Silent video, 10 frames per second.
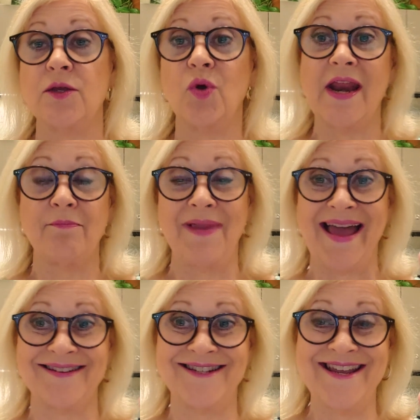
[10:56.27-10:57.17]
You can have
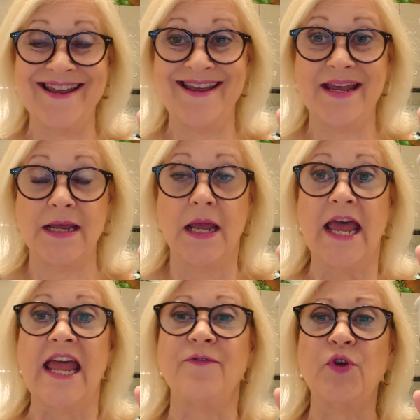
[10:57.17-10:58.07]
black tea.
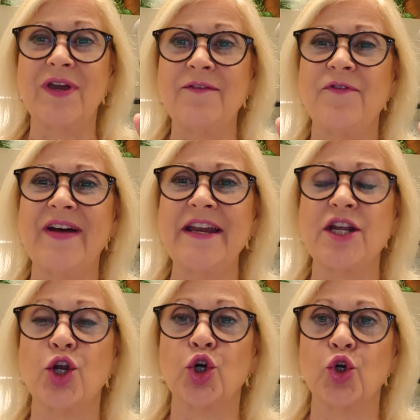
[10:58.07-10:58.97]
If you can find
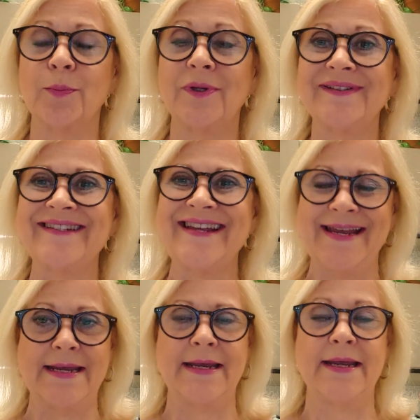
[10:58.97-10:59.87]
an herbal
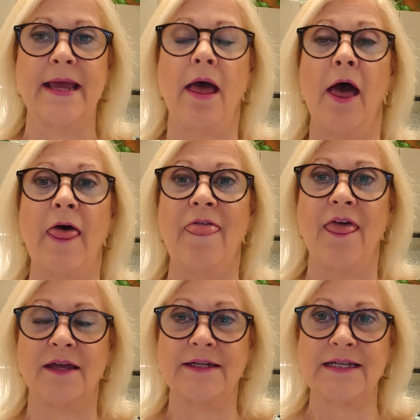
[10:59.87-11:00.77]
tea,
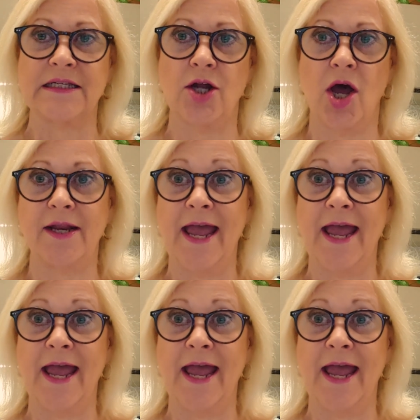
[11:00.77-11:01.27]
that does not